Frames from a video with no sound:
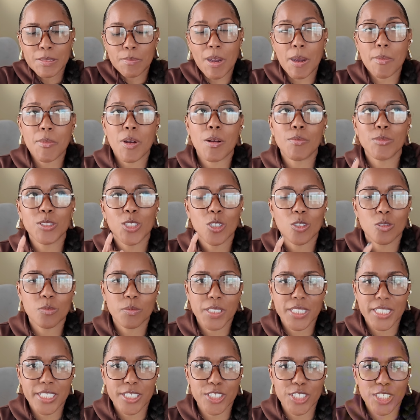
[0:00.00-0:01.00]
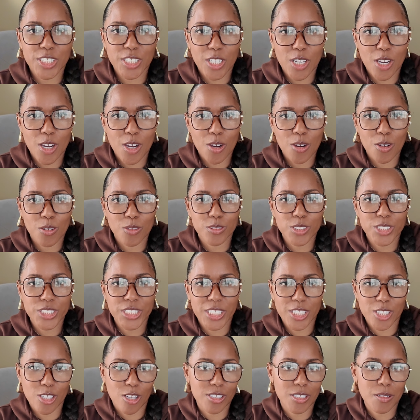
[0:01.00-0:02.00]
my mom told me years ago,
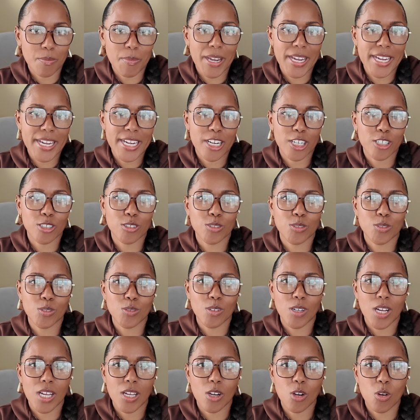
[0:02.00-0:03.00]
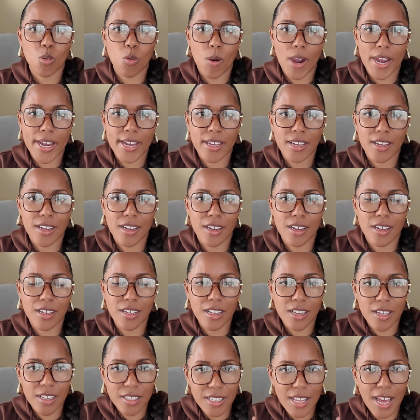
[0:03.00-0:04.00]
she thought that my hair grew quite
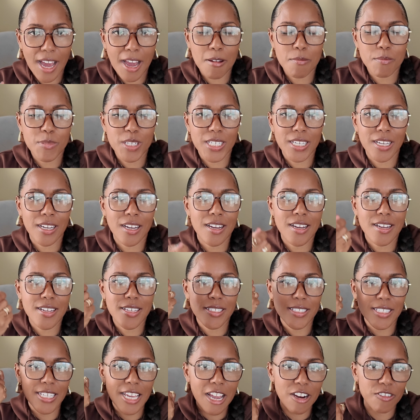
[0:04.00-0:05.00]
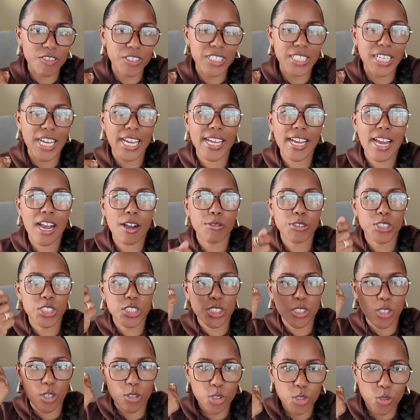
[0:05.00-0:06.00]
a lot because every night I would
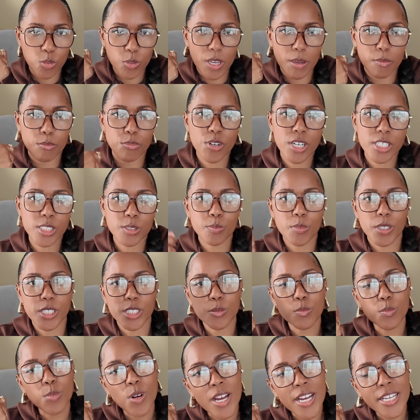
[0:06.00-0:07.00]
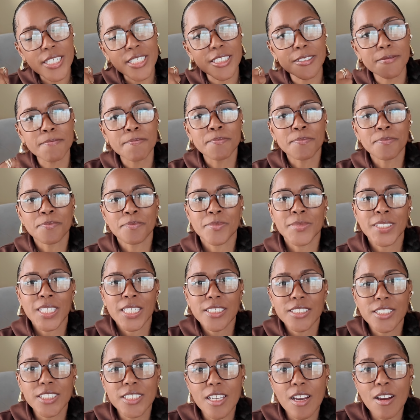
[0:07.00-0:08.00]
just go through and brush, brush, brush.
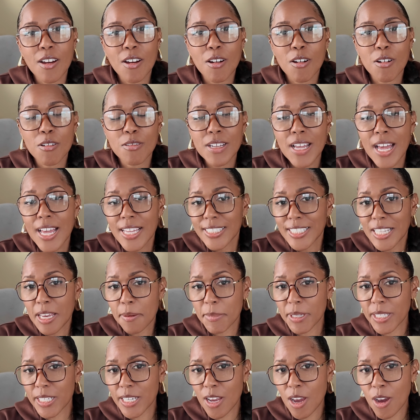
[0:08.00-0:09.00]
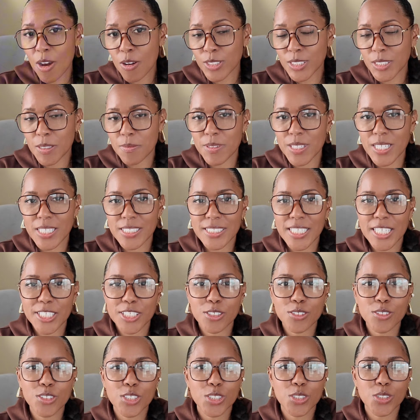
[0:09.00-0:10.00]
So let me know some things that
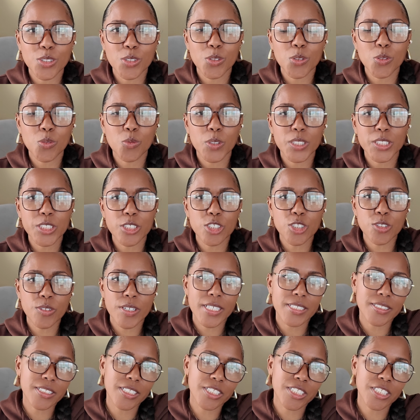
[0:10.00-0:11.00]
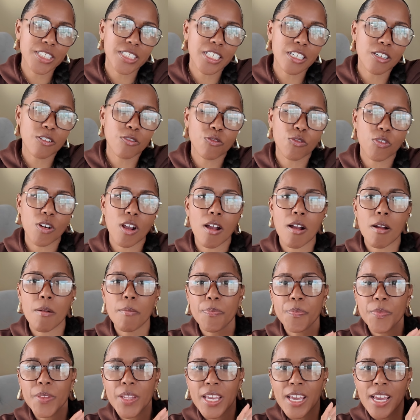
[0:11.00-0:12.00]
you do when you're transitioning
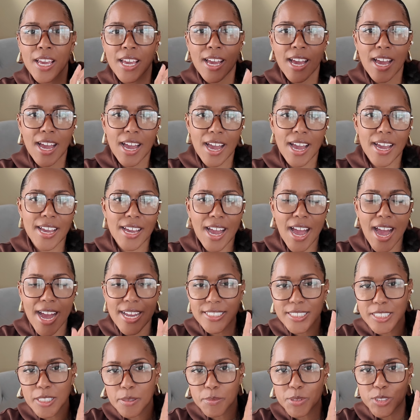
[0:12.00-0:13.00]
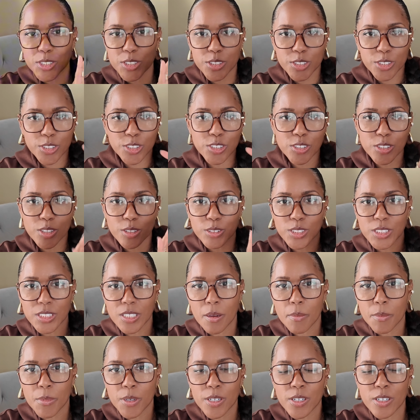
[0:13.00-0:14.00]
from hot temperatures, you know,
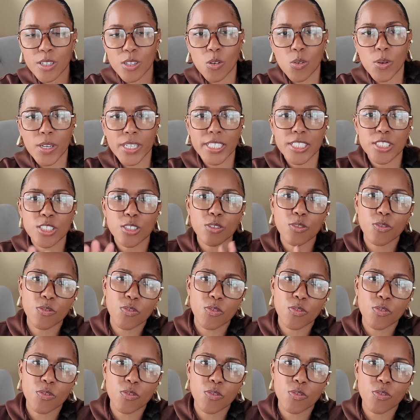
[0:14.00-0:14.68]
summer going into